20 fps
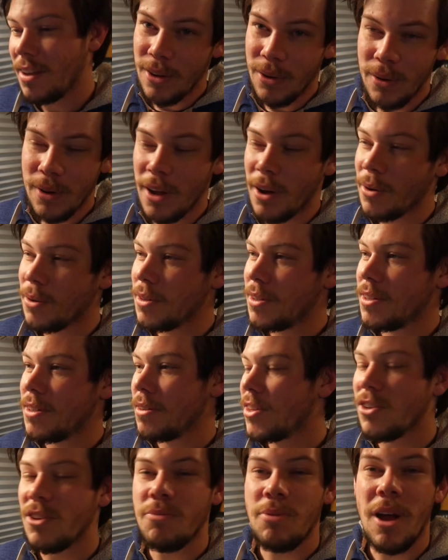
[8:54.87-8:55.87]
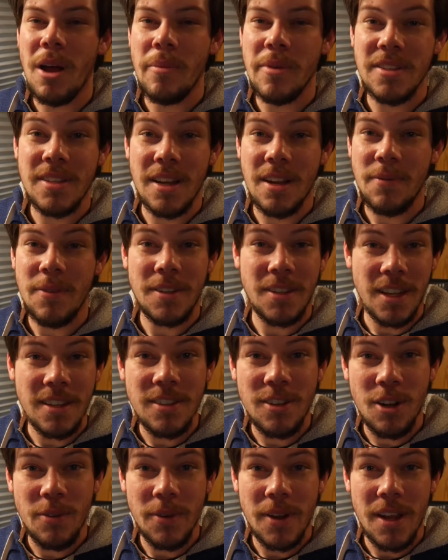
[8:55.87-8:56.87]
Who knows? The only problem is that if it
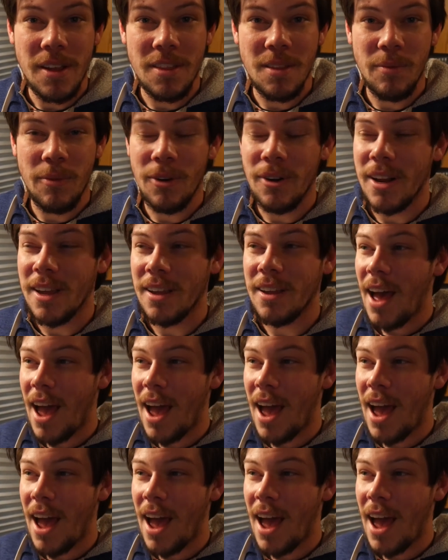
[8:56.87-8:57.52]
doesn't overheat in the morning,